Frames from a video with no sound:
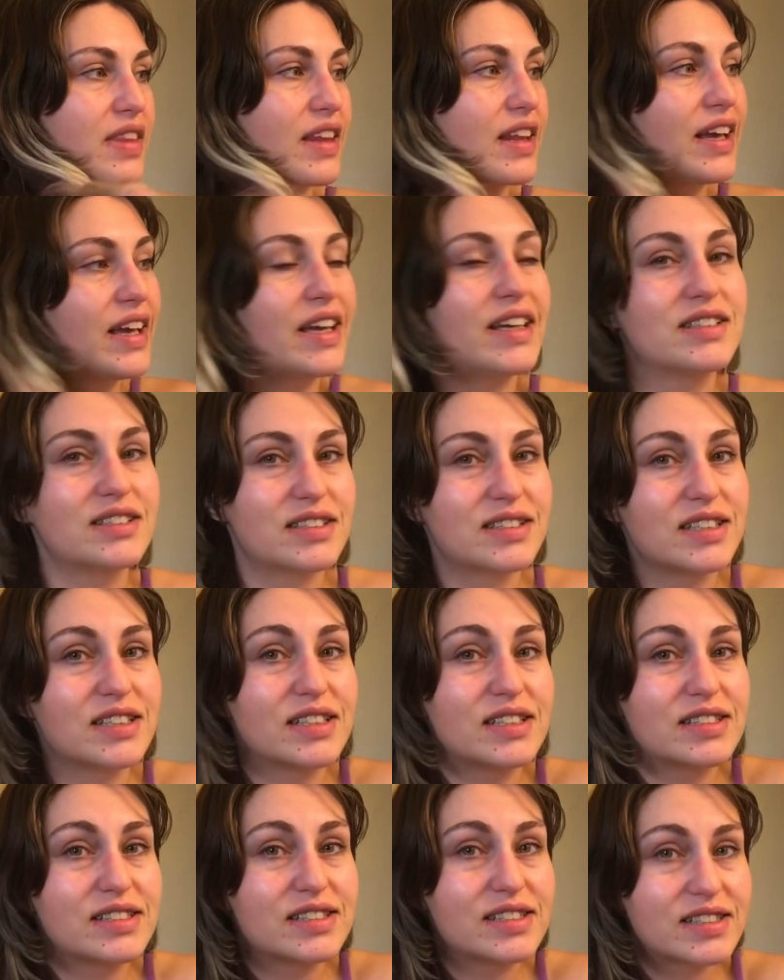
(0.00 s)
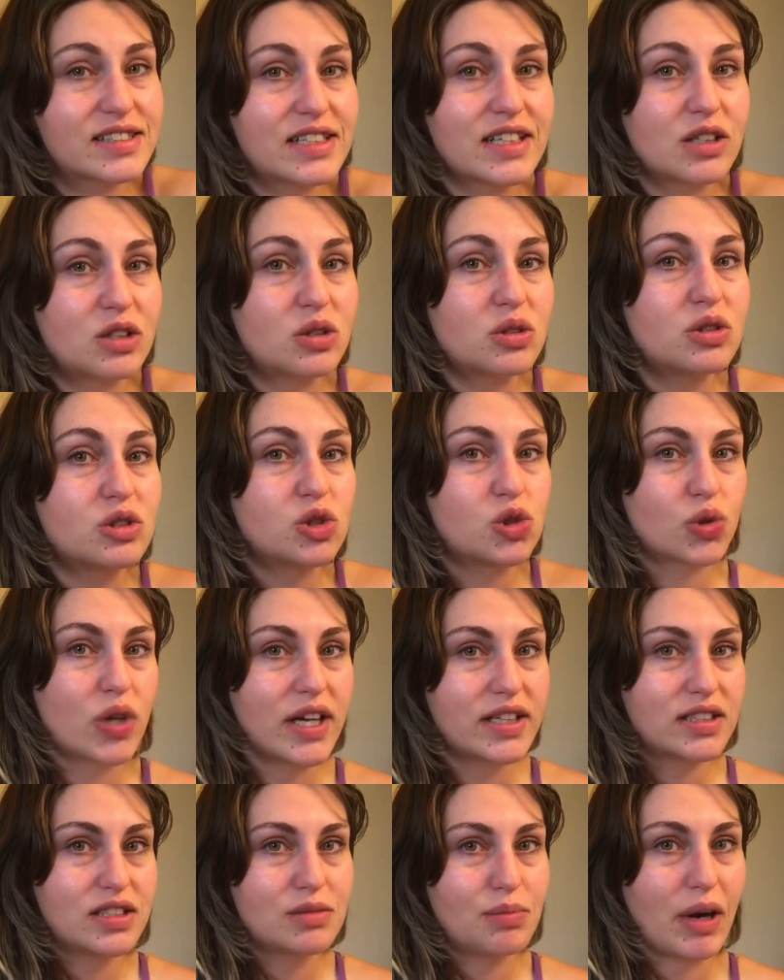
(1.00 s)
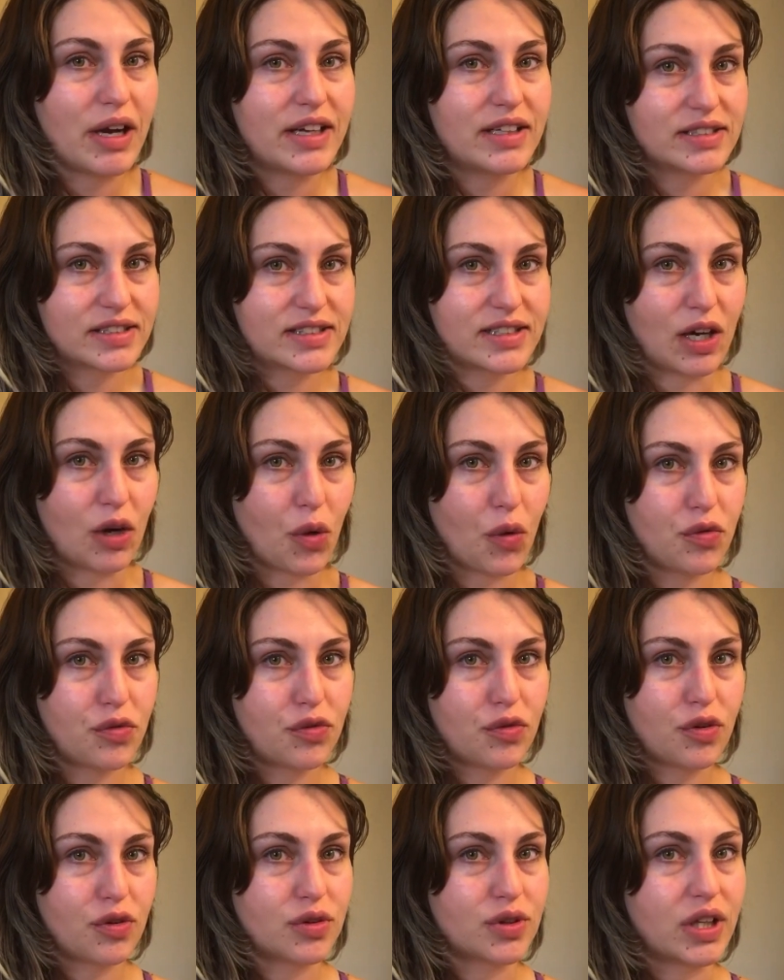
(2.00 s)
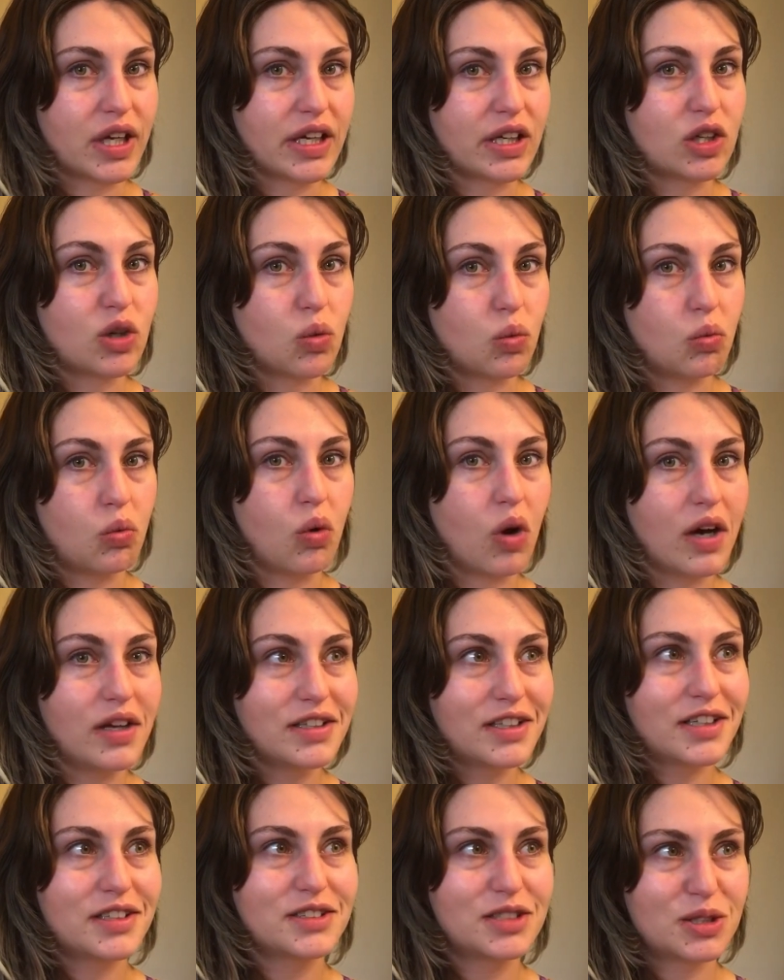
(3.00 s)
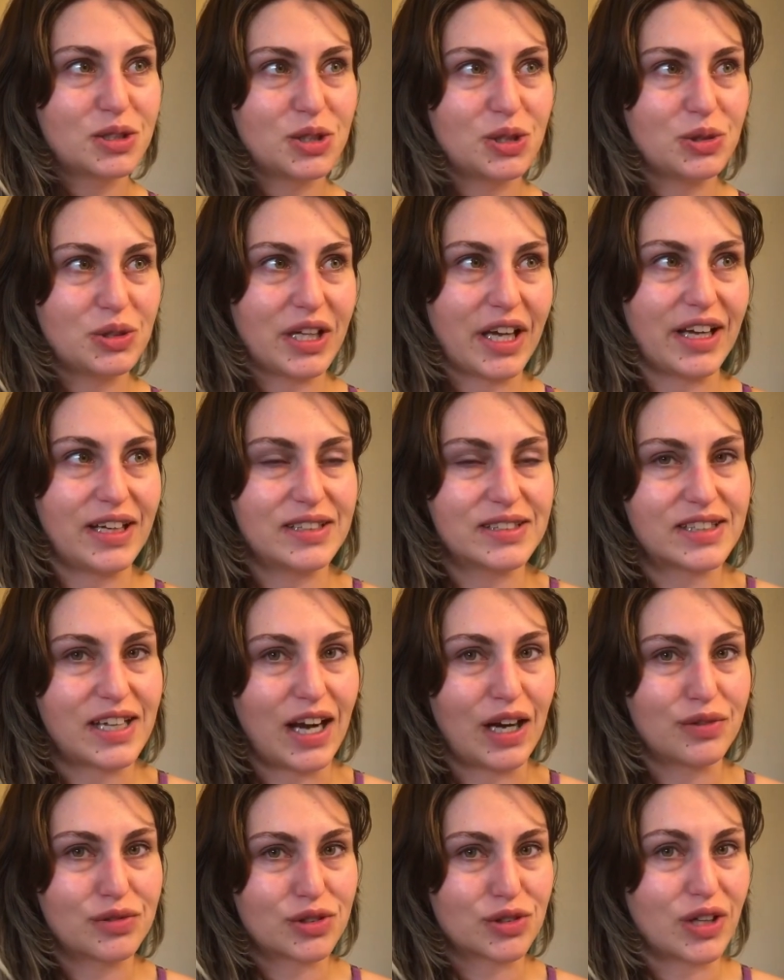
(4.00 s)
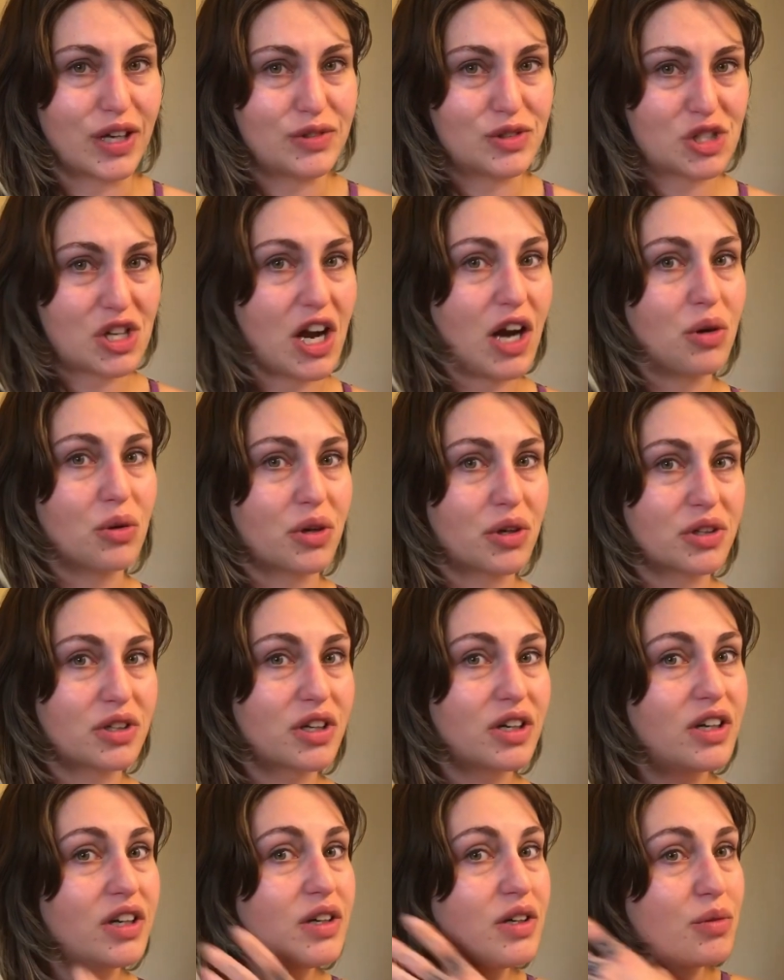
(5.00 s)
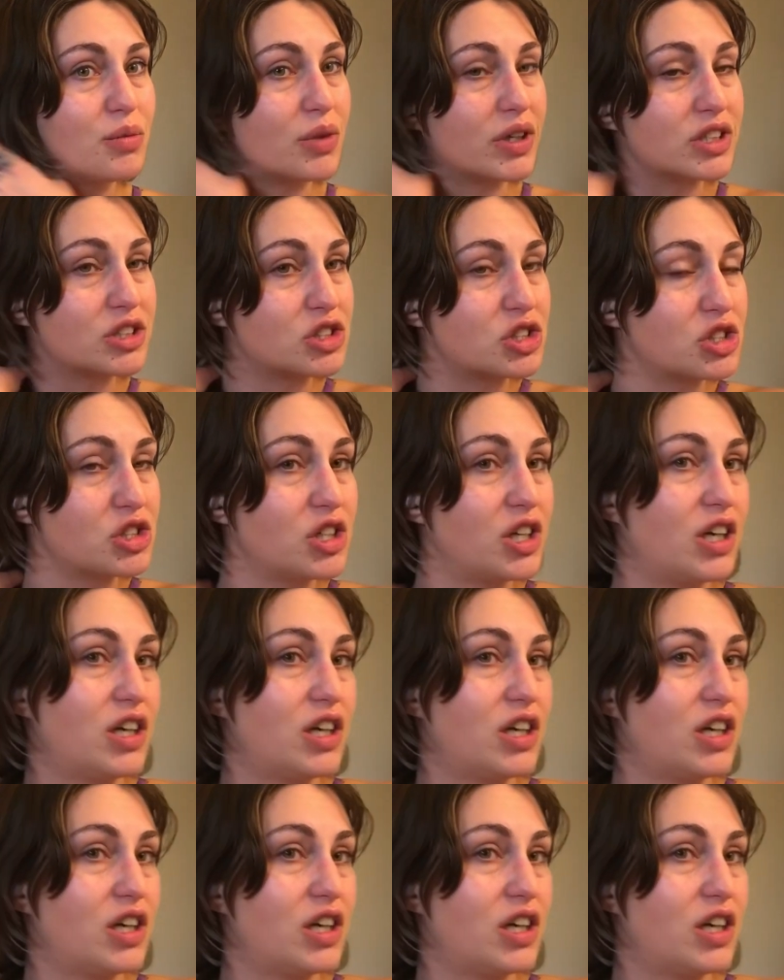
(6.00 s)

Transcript: it still dreads by itself, like 1 to 2 days after I've showered, which,